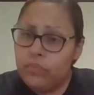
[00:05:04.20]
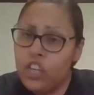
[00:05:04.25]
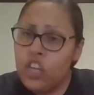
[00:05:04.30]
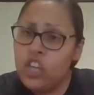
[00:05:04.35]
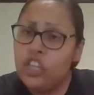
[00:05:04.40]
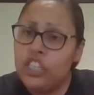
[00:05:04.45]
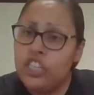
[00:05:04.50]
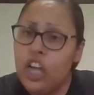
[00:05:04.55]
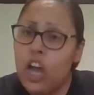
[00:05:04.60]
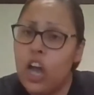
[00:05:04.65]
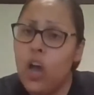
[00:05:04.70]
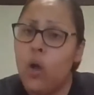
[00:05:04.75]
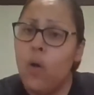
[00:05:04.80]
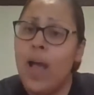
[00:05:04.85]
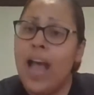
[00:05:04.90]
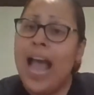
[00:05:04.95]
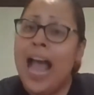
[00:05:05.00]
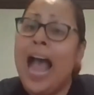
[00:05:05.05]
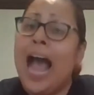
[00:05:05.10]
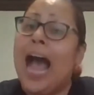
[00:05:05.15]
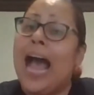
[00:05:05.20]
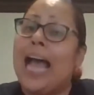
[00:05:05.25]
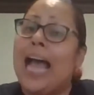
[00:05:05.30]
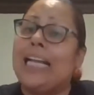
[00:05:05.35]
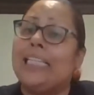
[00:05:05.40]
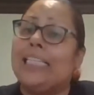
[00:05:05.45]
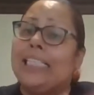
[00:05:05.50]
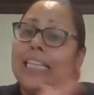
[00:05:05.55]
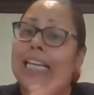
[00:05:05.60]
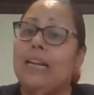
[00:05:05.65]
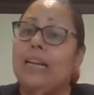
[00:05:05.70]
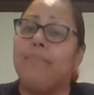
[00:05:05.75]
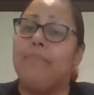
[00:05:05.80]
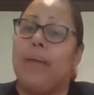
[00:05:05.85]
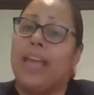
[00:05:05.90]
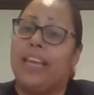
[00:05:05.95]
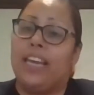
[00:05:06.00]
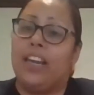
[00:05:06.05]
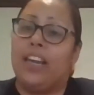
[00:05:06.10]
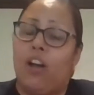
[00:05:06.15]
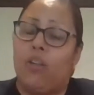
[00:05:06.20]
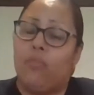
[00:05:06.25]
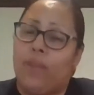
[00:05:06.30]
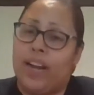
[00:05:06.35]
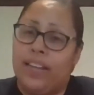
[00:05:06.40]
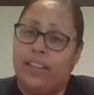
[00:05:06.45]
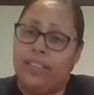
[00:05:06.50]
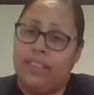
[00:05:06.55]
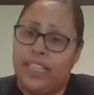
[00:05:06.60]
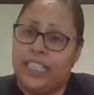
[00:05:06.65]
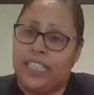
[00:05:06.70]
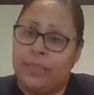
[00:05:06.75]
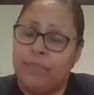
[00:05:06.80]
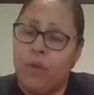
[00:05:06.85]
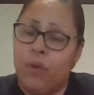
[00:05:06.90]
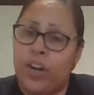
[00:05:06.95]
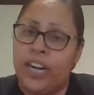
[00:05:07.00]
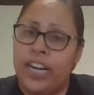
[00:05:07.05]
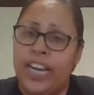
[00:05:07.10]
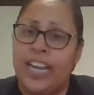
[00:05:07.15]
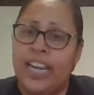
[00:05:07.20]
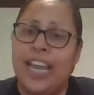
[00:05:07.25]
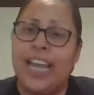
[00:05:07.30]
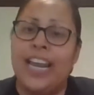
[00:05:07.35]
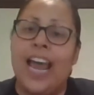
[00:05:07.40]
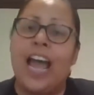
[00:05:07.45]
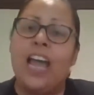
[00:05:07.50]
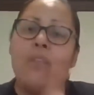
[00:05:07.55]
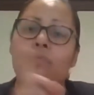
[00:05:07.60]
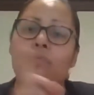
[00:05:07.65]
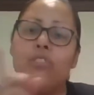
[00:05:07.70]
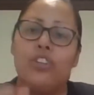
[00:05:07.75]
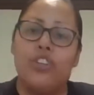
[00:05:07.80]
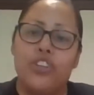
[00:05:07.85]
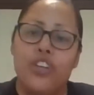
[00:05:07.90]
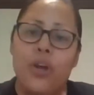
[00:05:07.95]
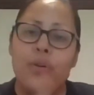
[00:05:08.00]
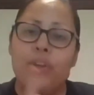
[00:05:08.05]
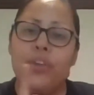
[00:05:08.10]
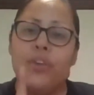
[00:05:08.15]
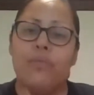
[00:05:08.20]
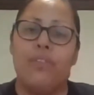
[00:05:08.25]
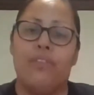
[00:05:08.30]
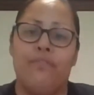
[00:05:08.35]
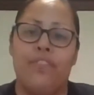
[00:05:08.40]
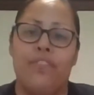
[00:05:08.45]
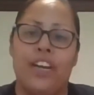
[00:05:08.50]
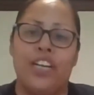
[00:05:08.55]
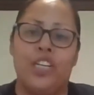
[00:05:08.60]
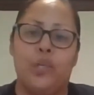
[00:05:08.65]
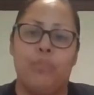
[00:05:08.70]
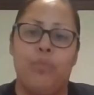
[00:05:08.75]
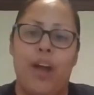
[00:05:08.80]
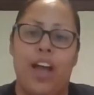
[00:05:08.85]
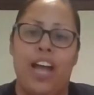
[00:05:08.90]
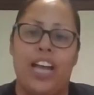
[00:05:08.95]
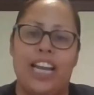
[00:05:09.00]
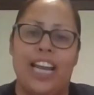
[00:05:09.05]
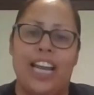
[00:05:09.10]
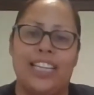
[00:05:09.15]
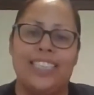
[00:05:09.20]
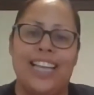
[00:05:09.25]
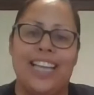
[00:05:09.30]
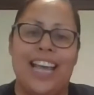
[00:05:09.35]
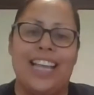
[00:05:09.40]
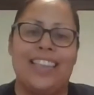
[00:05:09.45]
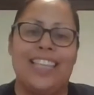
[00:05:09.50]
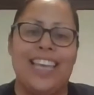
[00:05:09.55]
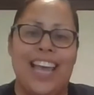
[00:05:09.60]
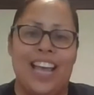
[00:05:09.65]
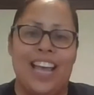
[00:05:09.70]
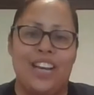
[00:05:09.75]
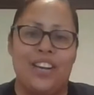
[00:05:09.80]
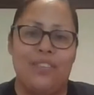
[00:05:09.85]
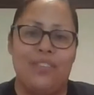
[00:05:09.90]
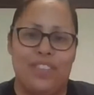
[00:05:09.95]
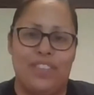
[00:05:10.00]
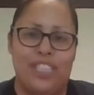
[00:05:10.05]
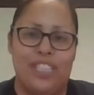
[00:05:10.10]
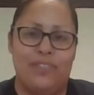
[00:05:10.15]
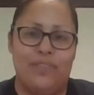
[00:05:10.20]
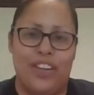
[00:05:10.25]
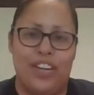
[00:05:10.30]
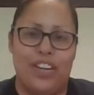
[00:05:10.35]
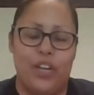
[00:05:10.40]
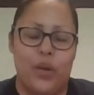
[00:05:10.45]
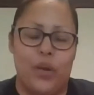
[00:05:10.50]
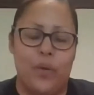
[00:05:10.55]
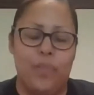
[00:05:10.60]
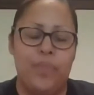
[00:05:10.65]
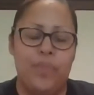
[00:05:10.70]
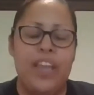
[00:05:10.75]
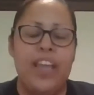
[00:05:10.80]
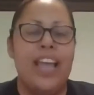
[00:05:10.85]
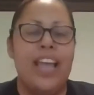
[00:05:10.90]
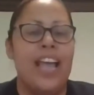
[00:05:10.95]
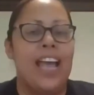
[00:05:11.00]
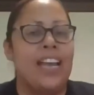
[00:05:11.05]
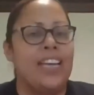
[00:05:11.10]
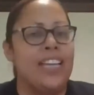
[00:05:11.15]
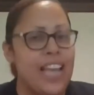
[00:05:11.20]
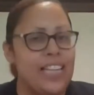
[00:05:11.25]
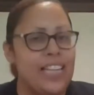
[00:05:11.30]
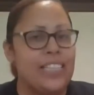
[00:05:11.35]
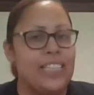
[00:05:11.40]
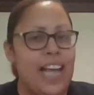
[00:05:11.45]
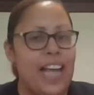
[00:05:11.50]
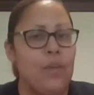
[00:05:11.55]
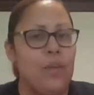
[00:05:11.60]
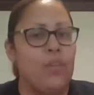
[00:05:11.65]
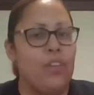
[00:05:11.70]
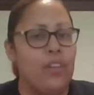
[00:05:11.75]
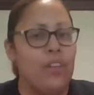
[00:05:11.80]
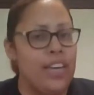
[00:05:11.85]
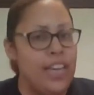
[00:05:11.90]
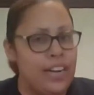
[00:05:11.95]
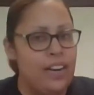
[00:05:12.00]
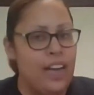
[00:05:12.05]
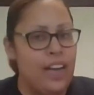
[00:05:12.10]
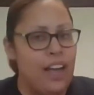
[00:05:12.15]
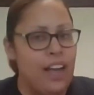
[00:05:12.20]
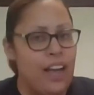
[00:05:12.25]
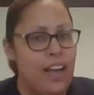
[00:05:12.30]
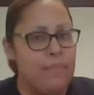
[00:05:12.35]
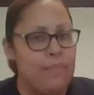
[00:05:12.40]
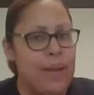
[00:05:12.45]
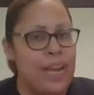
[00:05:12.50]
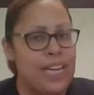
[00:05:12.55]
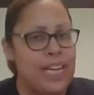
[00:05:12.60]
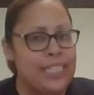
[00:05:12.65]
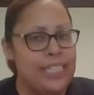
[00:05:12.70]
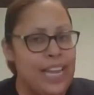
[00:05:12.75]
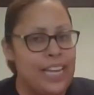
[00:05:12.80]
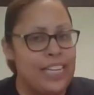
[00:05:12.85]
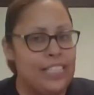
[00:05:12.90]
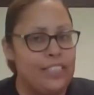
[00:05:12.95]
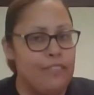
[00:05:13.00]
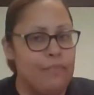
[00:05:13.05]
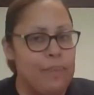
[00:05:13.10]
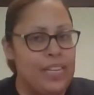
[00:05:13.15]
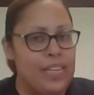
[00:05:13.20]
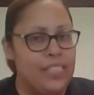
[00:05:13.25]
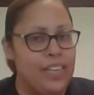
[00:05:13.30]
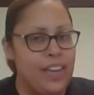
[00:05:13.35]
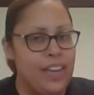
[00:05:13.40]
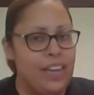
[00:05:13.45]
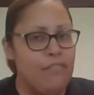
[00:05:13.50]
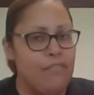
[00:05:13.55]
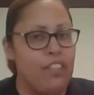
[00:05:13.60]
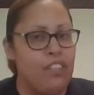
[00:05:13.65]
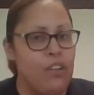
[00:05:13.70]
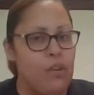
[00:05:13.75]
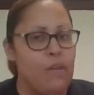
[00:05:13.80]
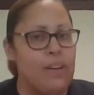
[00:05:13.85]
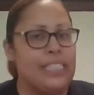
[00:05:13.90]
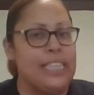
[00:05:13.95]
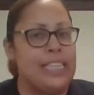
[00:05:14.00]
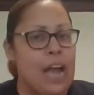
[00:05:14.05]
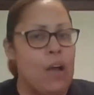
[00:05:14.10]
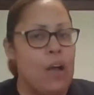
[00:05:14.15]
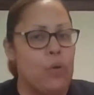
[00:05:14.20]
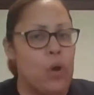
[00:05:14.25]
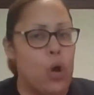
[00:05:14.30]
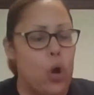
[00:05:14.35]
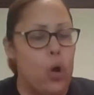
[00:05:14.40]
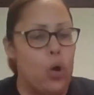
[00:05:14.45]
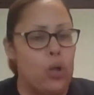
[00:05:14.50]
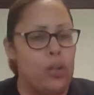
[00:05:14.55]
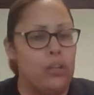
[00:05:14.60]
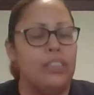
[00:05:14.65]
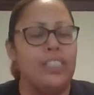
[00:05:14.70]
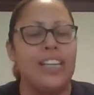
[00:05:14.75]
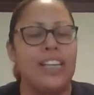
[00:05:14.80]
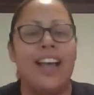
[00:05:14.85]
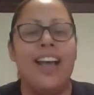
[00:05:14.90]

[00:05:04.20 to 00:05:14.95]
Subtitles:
So I did bake it already this morning, and I will show you the finished product at the end of this video. And yes, I will eat my slice of pizza, even though it's now cold.